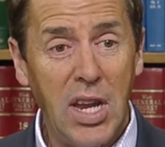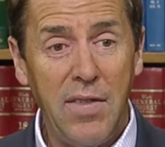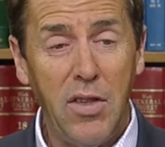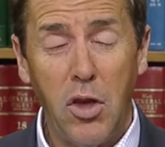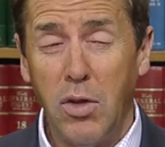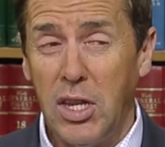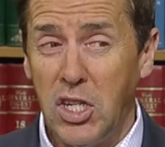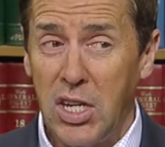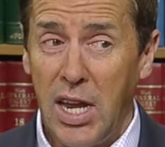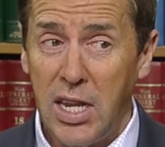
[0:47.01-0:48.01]
even though they
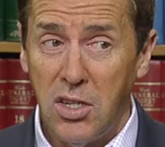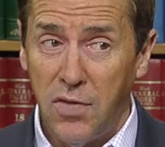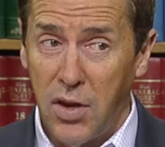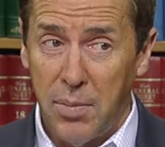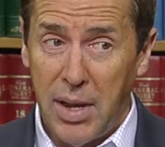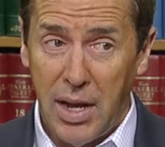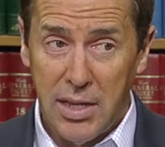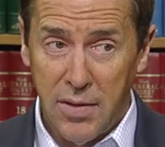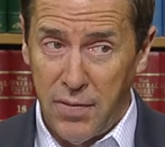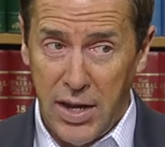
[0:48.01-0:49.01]
changed fundamentally
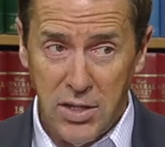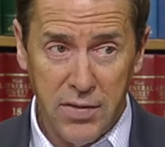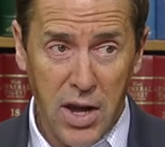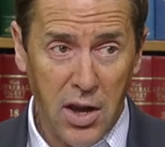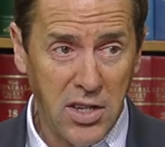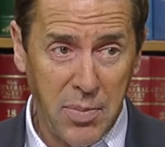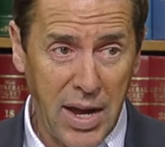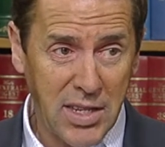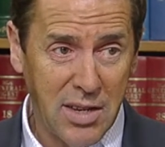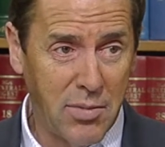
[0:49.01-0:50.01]
the face of college
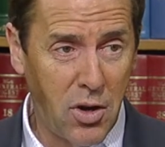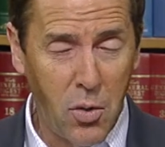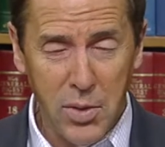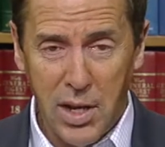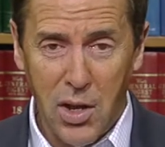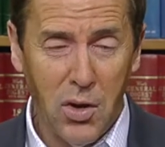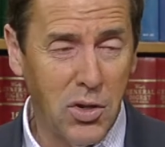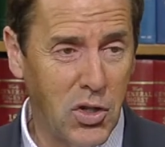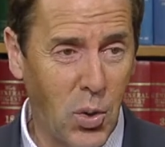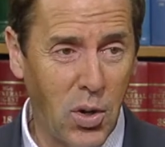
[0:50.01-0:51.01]
basketball with the
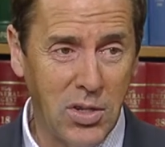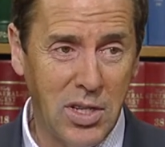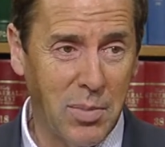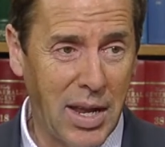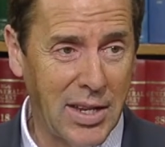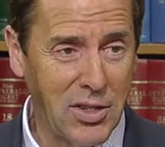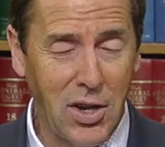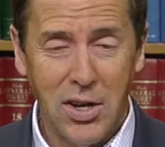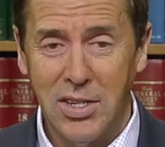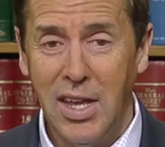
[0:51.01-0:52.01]
long shorts and the black
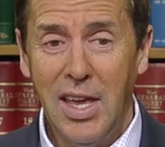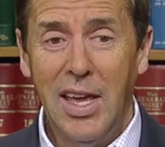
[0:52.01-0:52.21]
socks.